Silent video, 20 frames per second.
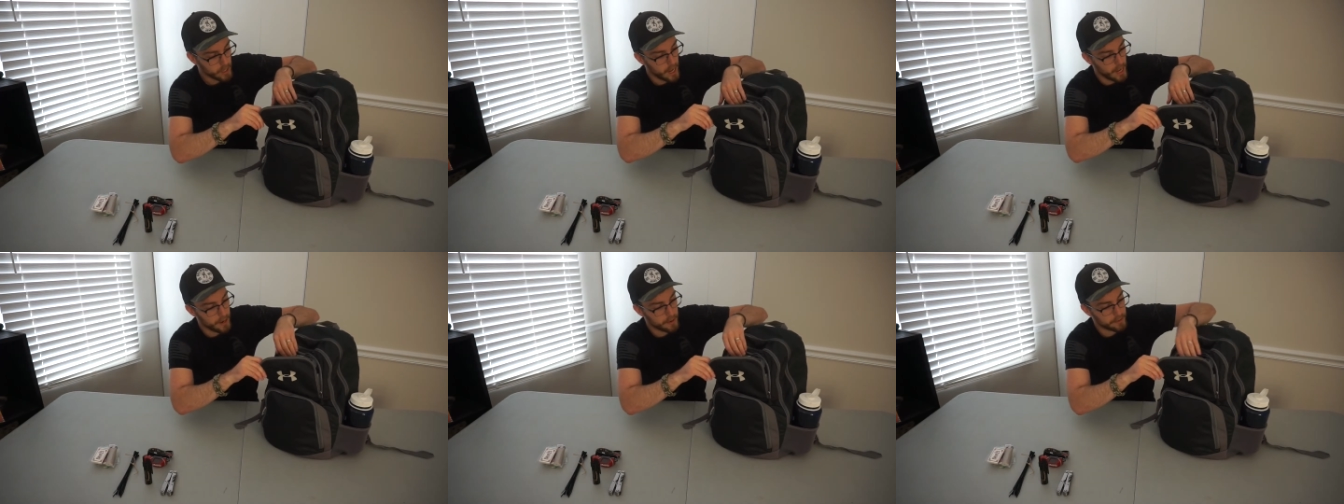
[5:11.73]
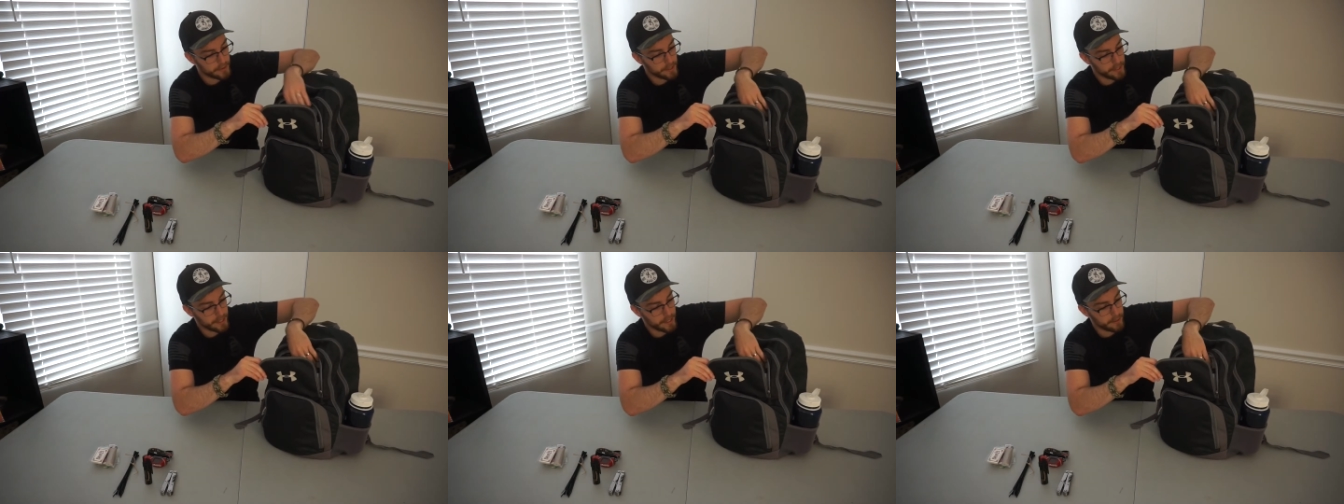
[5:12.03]
I
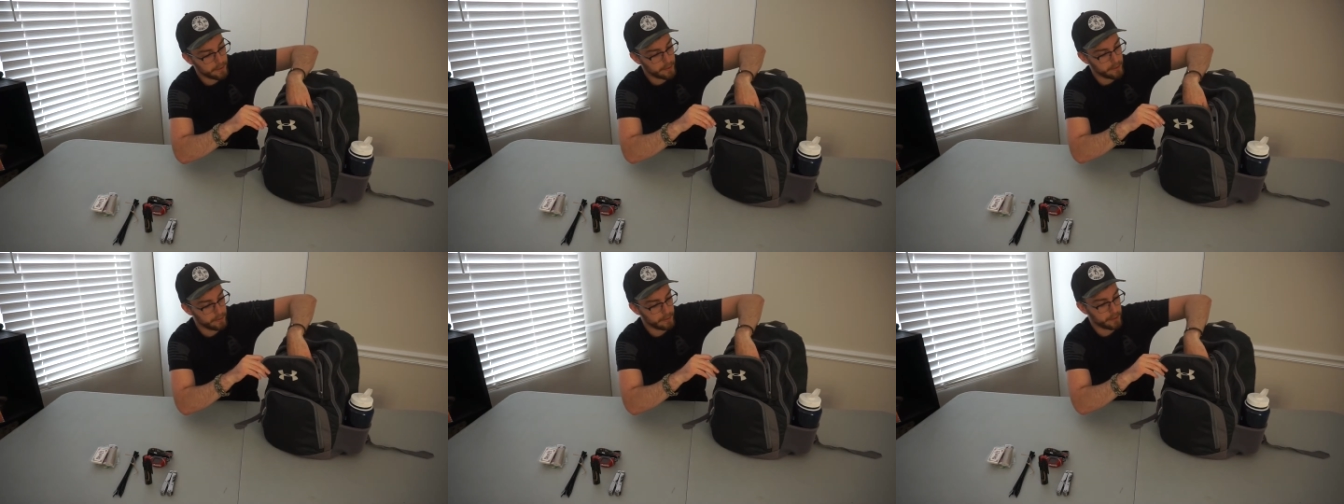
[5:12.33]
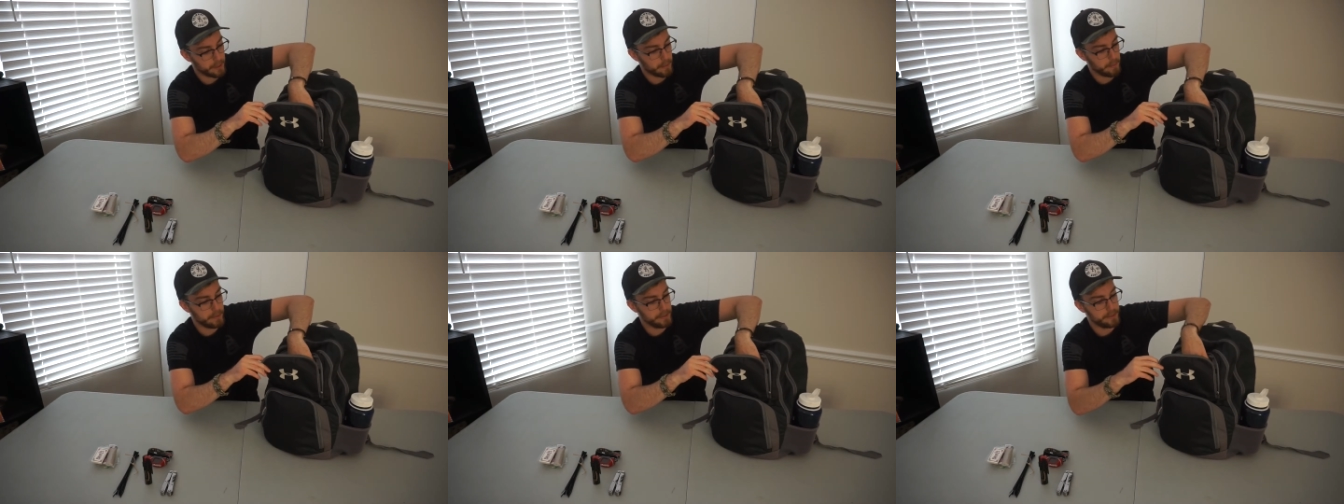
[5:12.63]
don't think it would
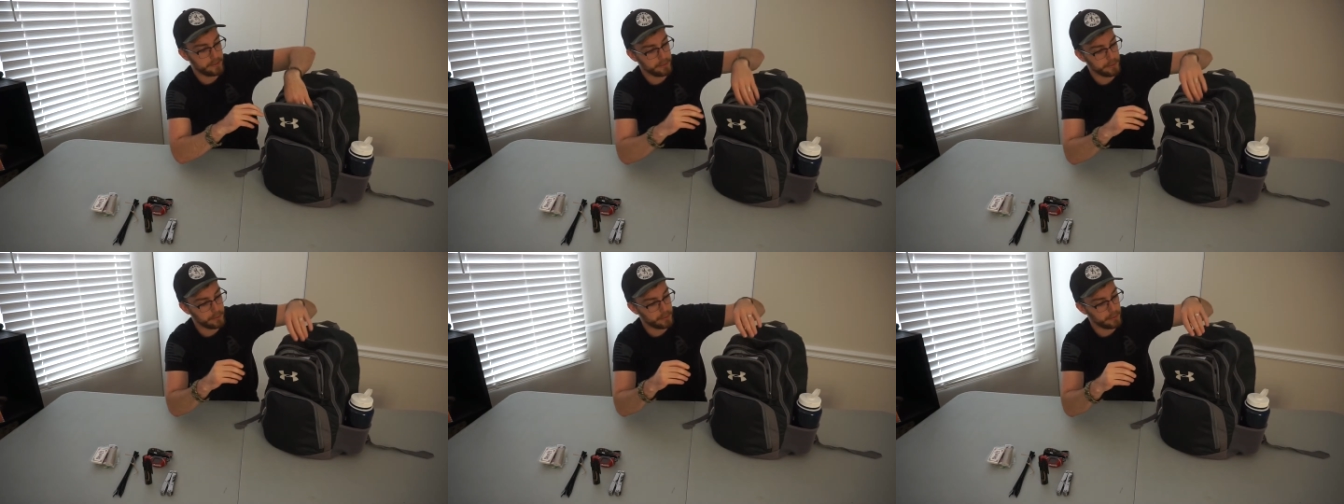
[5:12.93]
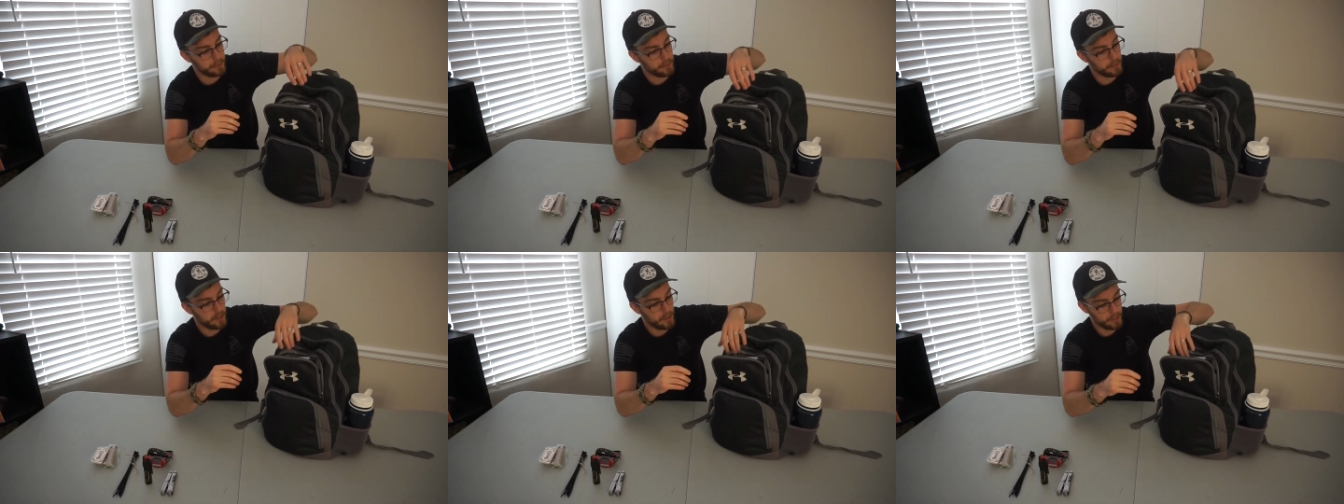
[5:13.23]
come
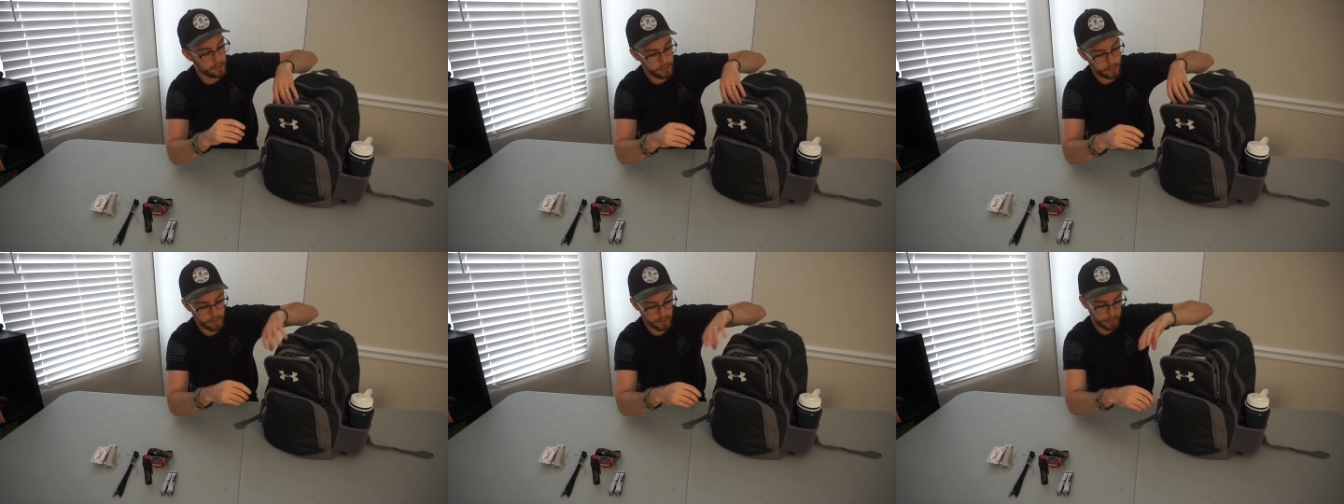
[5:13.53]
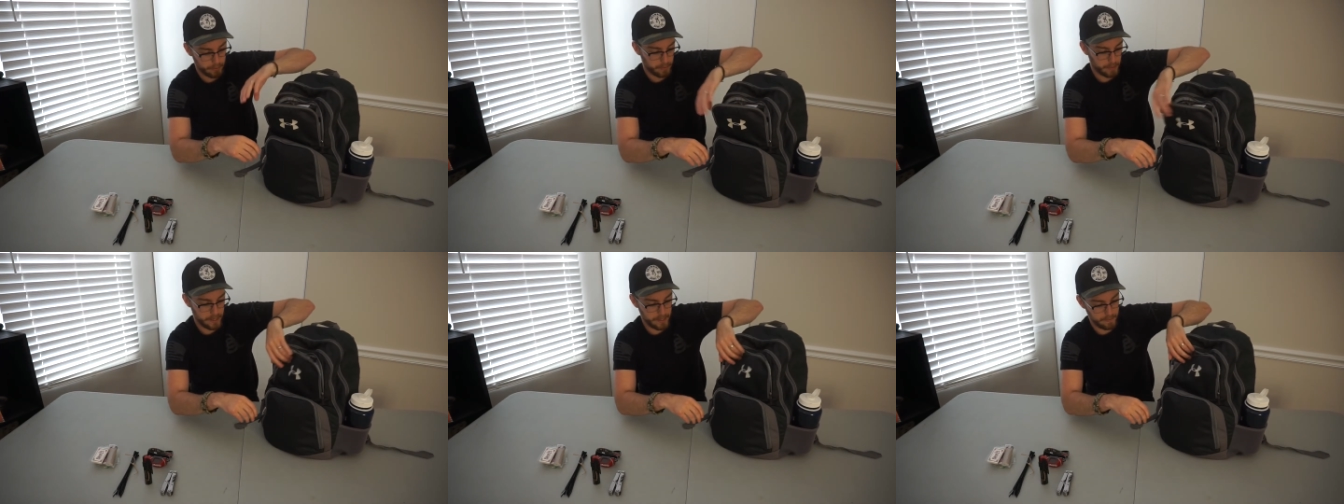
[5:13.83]
into too
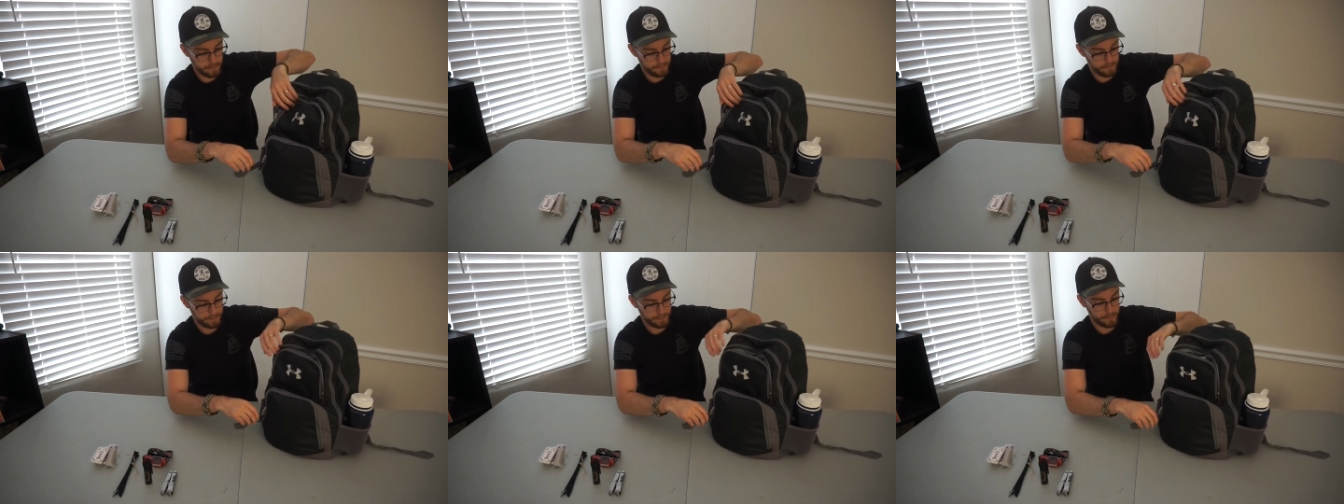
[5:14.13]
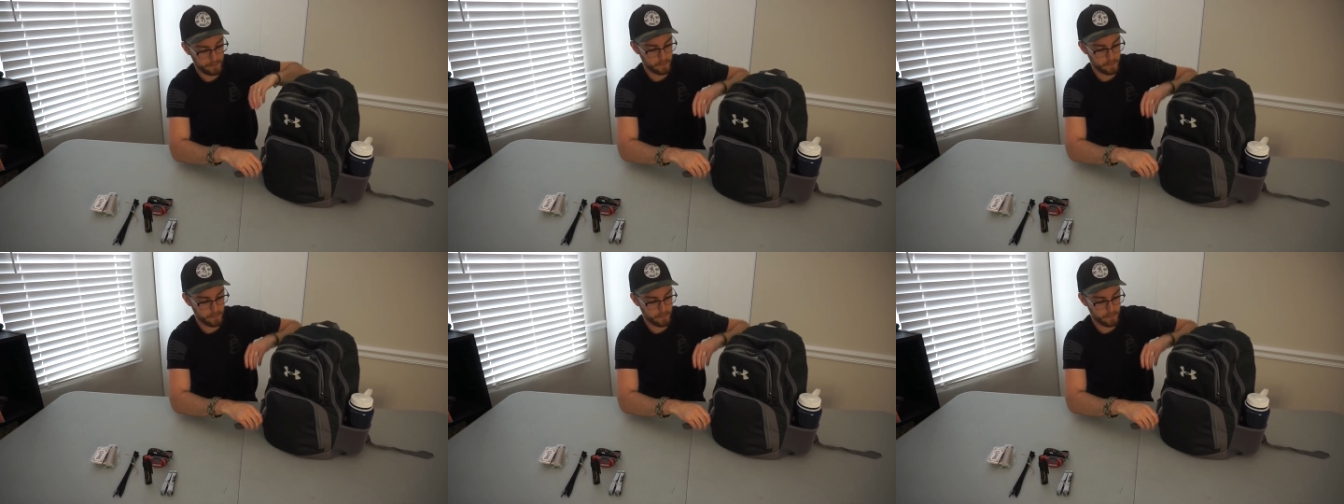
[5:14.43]
much play.